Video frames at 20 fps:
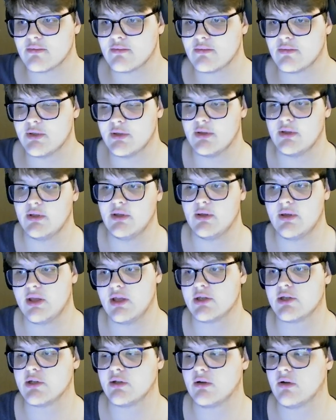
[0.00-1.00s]
You
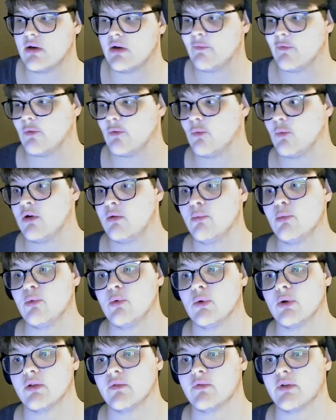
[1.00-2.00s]
can't shit on him for one
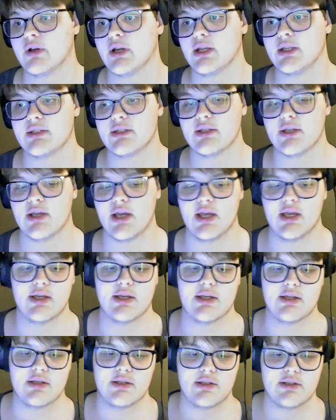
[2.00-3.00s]
boring fight.
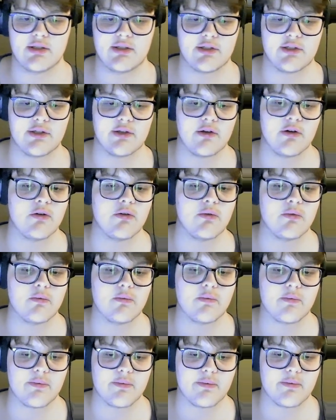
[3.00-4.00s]
So,
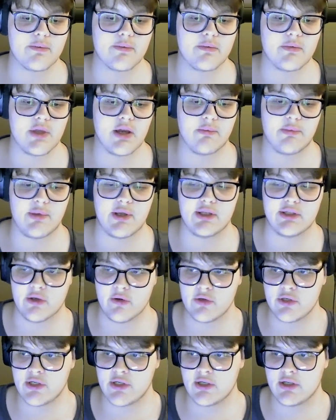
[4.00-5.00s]
yeah,
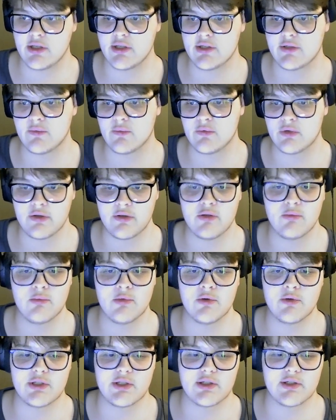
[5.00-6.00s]
Pantoja is one of the
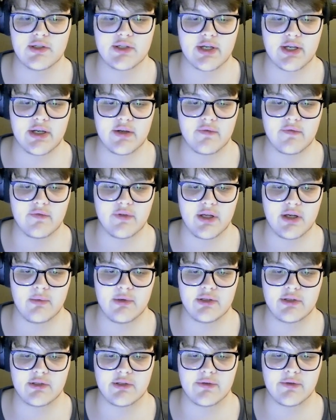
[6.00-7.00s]
most exciting
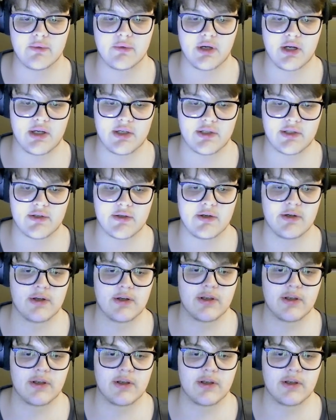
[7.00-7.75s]
flyweights on the roster.